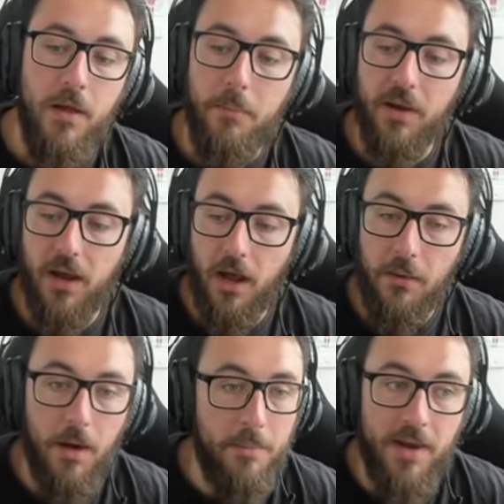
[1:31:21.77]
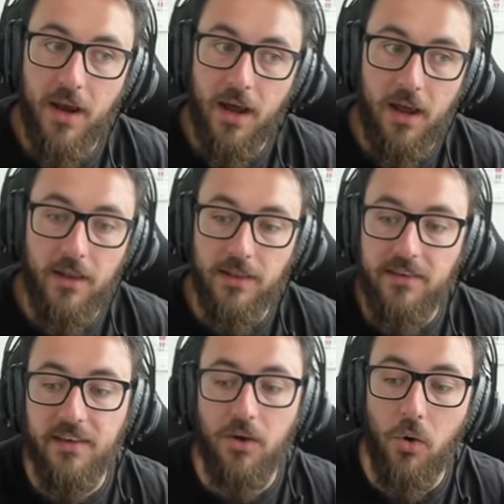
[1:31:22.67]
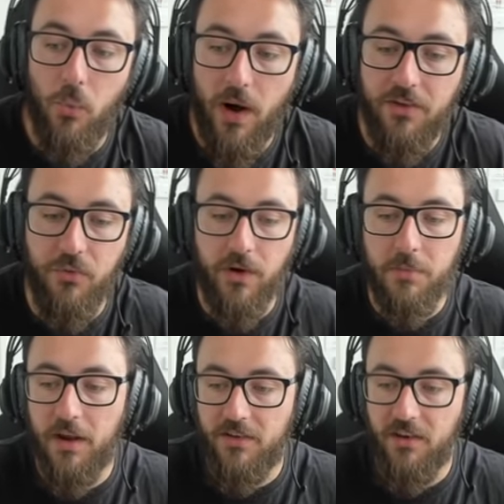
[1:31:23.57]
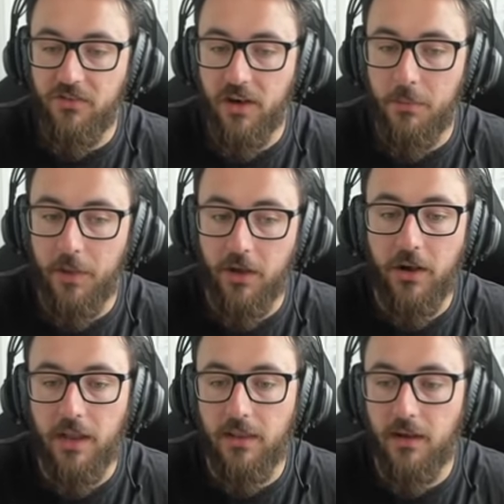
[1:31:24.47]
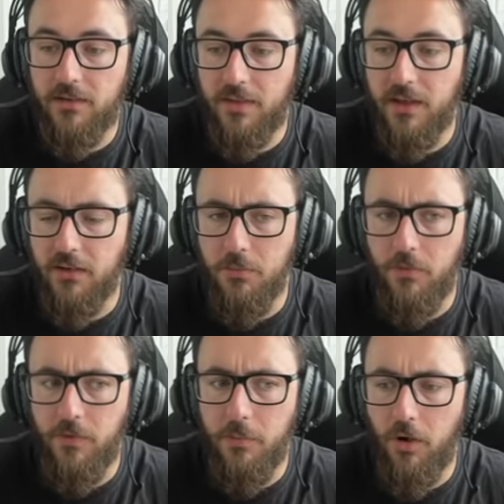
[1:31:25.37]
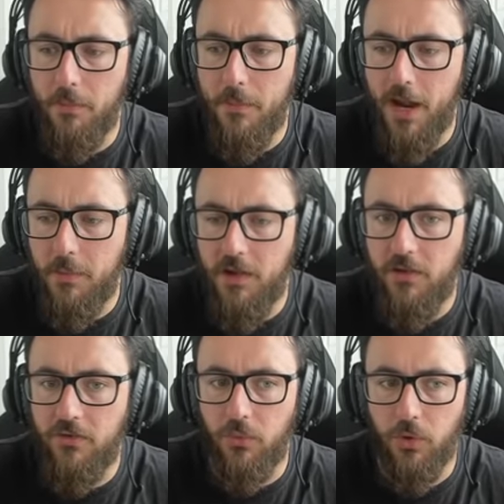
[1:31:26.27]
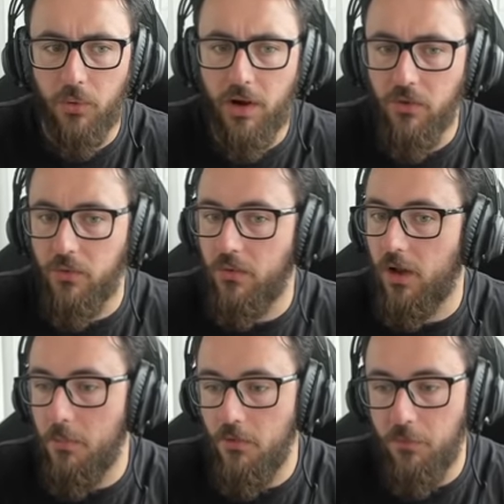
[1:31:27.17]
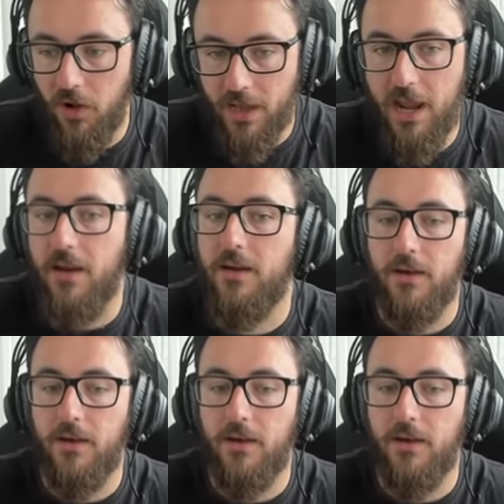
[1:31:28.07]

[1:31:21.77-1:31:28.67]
but I, uh, I mean, I, at least I know where to direct my attention. I'm like, okay, Lux, I think is moving bot maybe. So what do I do? I move bot again.